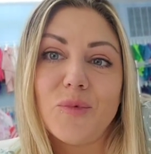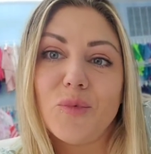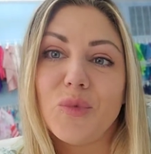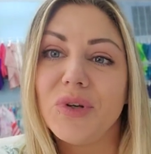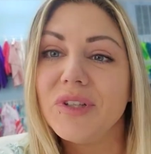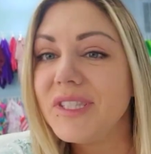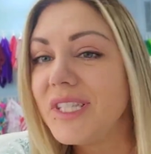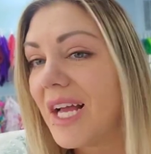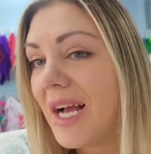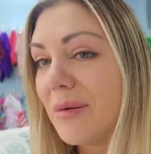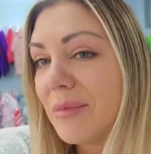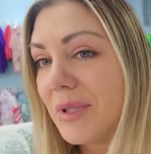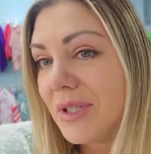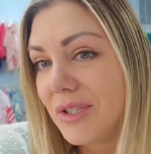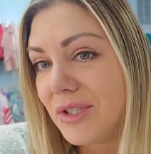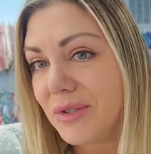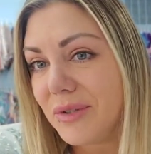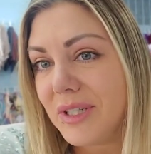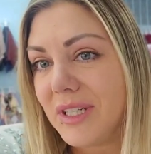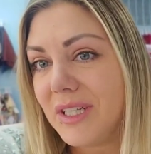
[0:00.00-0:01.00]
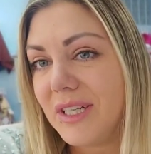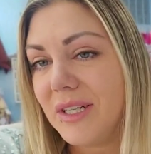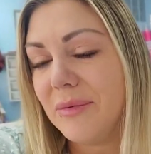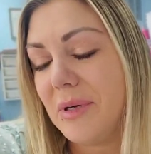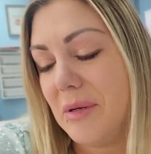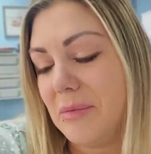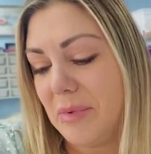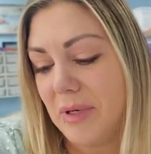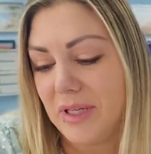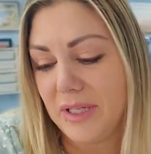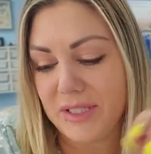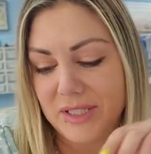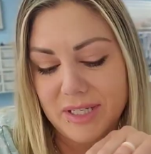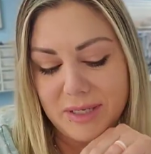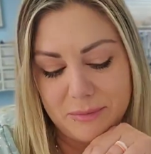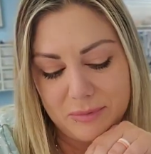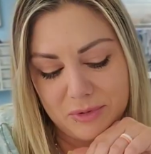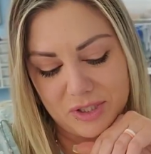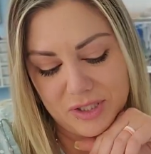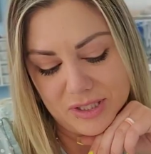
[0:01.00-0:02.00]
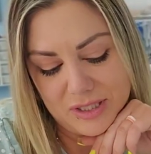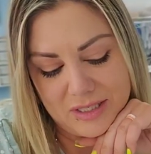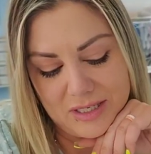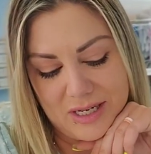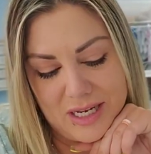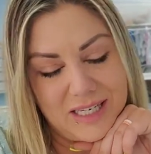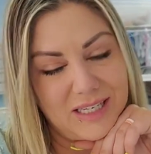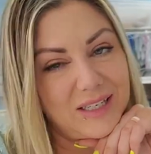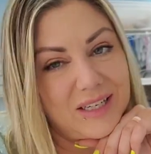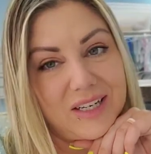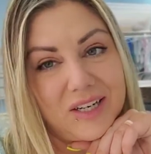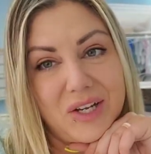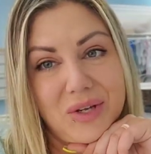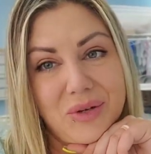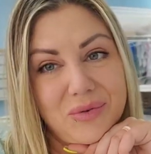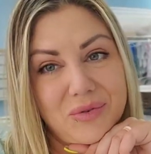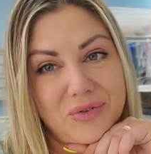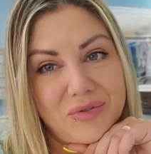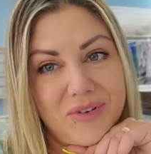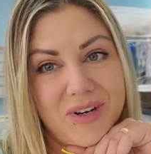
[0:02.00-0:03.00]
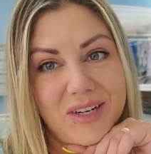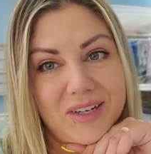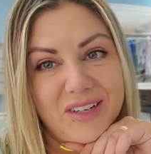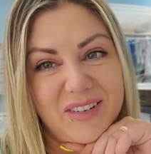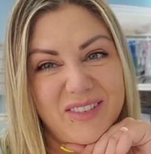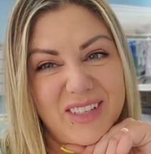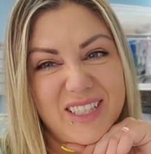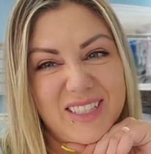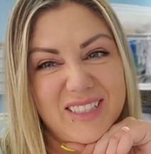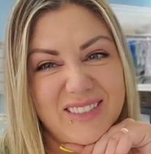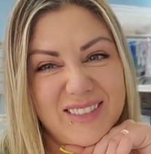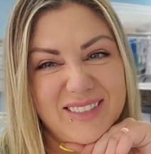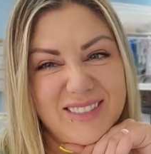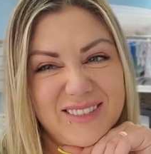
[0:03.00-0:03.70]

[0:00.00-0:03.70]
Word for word: We'll see. I'm gonna do it anyway, but I'm just not a huge fan of it.